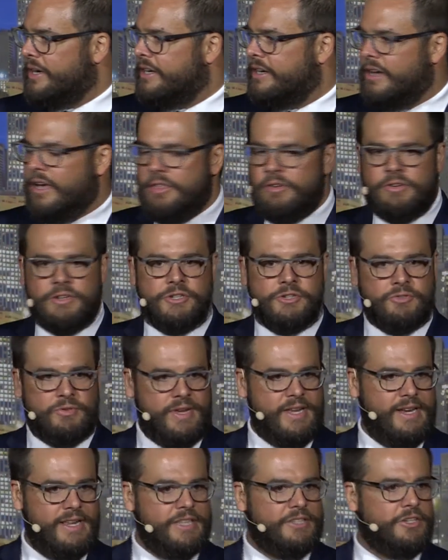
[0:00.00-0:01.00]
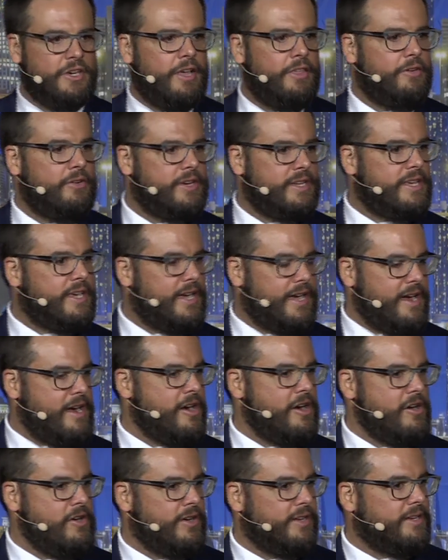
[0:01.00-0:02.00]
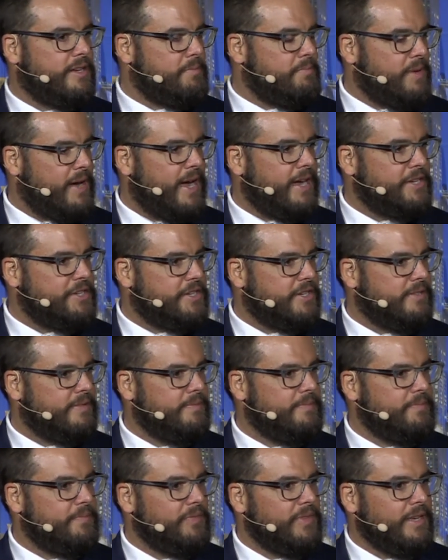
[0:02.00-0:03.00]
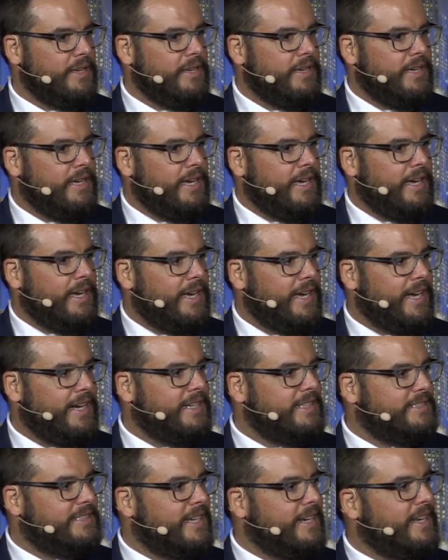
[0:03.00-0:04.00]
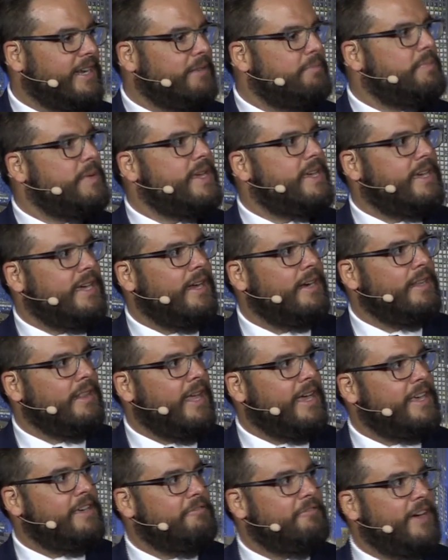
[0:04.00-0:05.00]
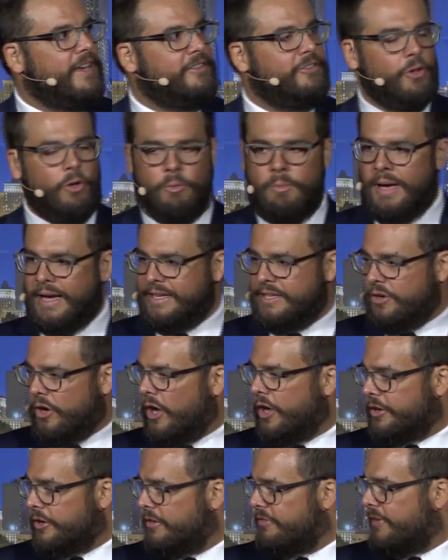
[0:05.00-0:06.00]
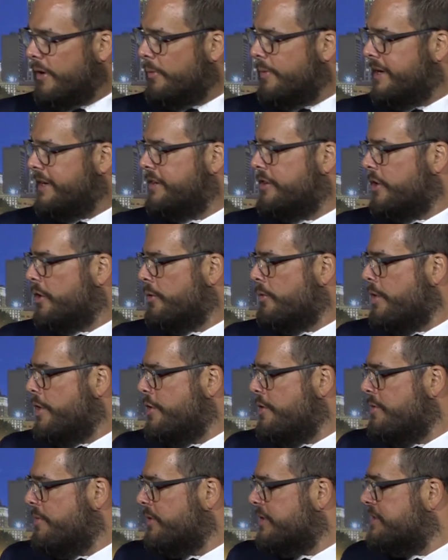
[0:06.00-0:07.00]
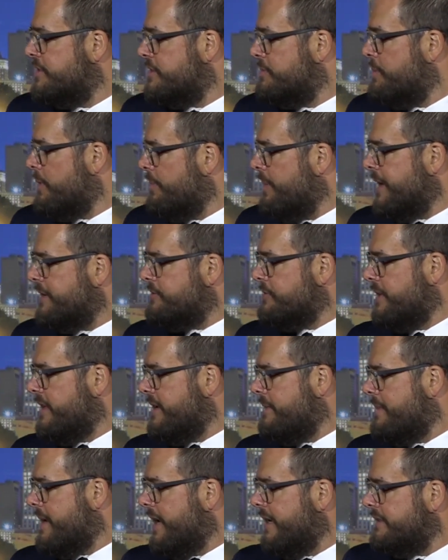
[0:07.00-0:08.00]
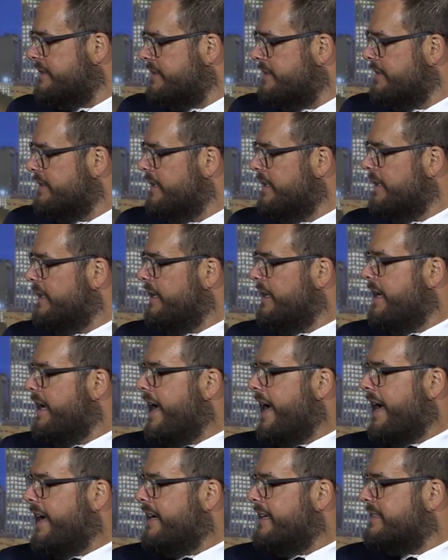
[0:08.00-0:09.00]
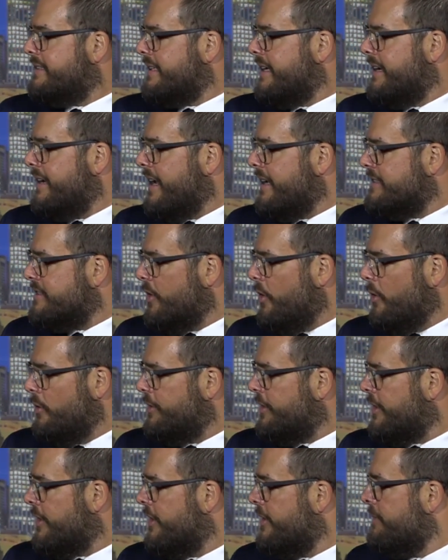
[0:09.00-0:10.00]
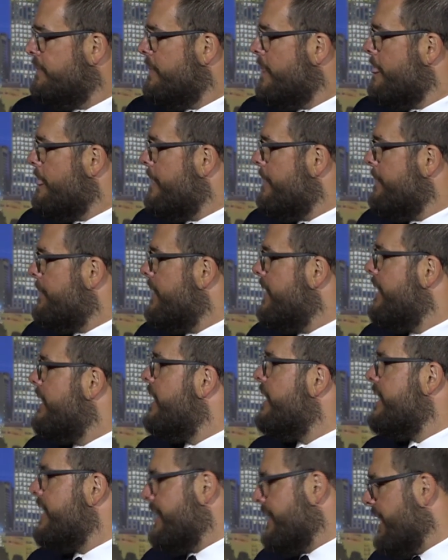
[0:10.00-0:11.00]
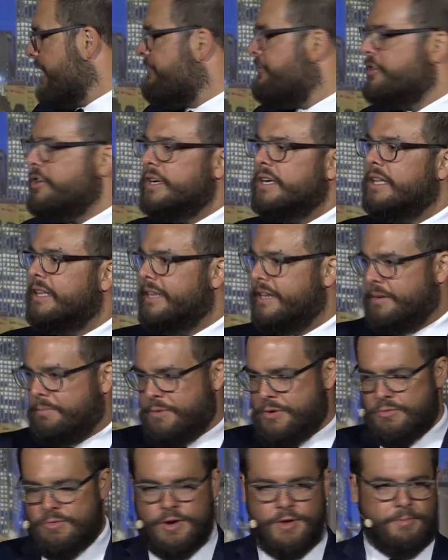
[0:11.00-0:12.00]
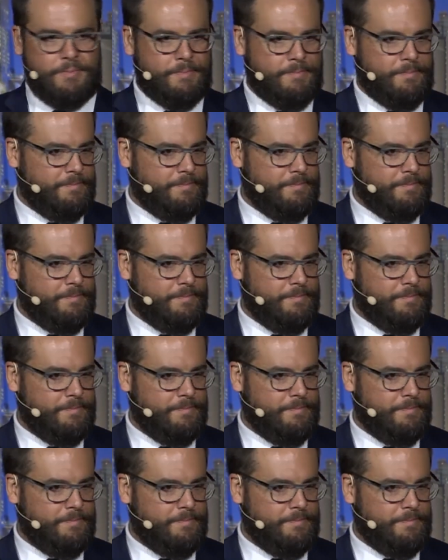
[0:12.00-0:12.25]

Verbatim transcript: another and treat each other in care and compassion. And he said it'd be kind of like if I told my daughter, if I went into her room, which is perpetually a mess, and he said, and I told her, honey, I'd like for you to clean up your room.